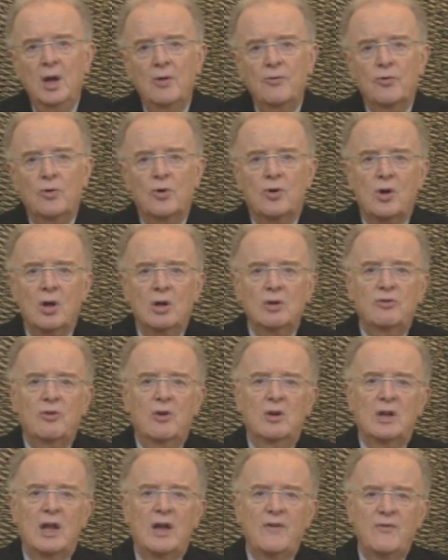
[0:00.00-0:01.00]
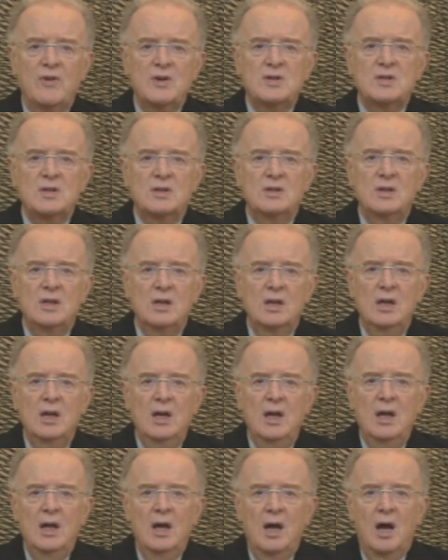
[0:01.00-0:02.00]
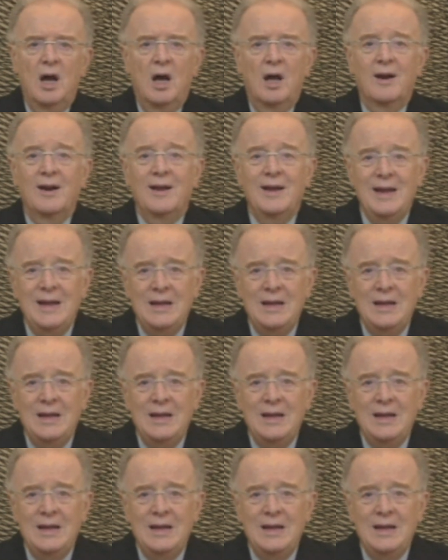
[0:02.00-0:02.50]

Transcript: for cultural diversity are